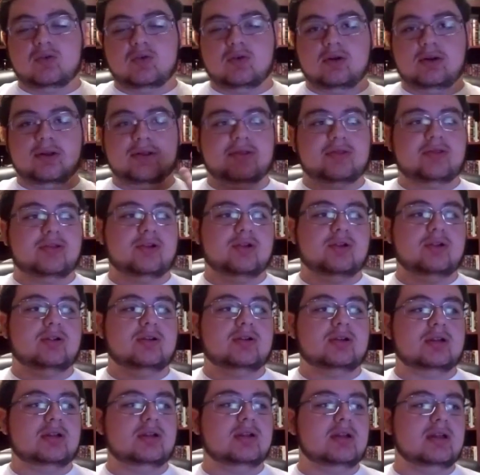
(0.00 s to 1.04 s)
or
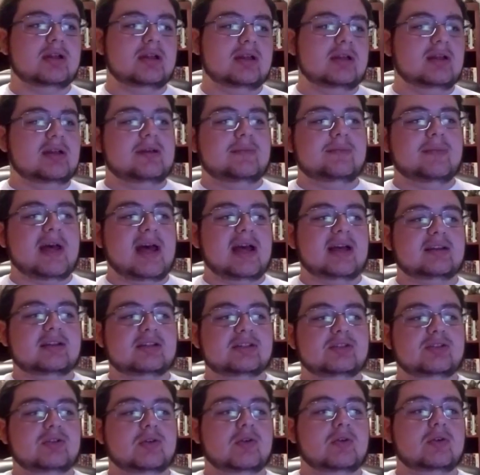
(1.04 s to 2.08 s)
3rd
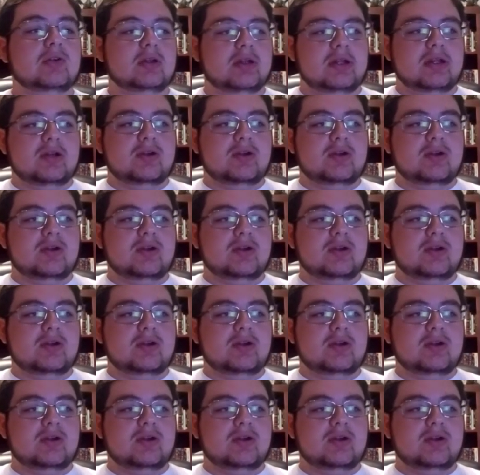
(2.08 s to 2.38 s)
magnitude,